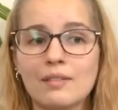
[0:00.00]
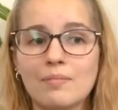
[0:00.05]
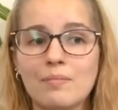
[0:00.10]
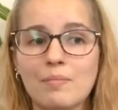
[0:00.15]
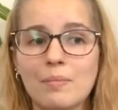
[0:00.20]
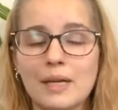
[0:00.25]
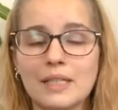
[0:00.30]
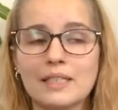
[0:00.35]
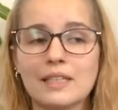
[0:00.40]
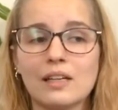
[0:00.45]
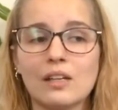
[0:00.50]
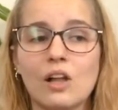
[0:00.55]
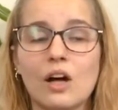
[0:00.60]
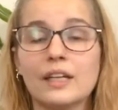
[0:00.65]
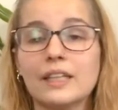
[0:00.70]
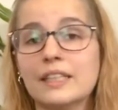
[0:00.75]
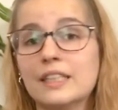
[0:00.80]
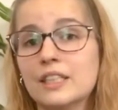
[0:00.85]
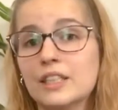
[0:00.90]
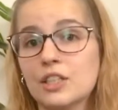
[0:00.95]
makes it a
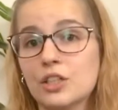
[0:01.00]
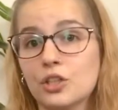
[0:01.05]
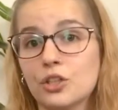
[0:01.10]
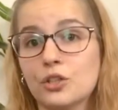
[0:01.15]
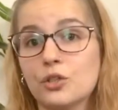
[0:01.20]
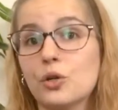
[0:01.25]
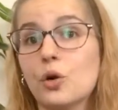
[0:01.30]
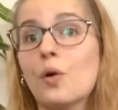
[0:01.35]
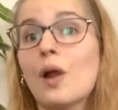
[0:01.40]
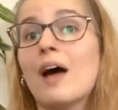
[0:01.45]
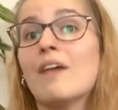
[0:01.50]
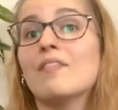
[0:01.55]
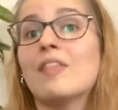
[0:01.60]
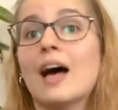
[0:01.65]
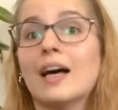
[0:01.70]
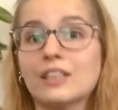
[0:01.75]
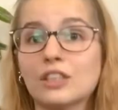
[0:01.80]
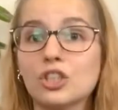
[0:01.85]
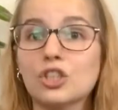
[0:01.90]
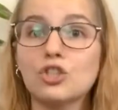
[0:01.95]
lot easier. You don't have
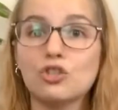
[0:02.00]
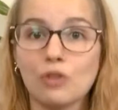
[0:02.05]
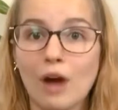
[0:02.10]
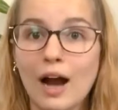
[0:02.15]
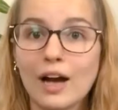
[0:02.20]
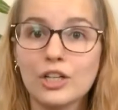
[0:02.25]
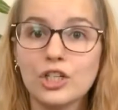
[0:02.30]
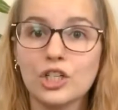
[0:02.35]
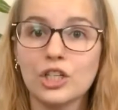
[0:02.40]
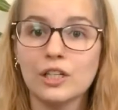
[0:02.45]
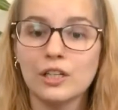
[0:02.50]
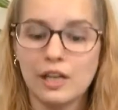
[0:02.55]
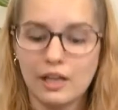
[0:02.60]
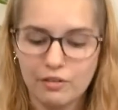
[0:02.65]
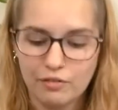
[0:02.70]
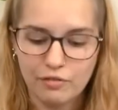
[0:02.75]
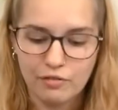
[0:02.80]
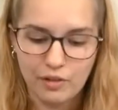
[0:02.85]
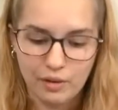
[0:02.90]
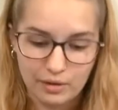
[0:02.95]
that distraction
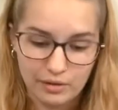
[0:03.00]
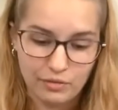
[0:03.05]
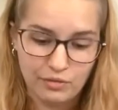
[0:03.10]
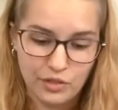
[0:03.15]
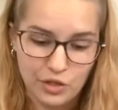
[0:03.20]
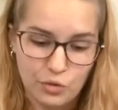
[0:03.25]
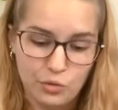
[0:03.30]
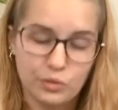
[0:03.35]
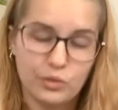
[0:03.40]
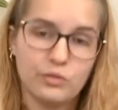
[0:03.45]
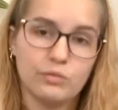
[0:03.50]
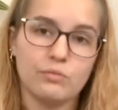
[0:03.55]
in front of you.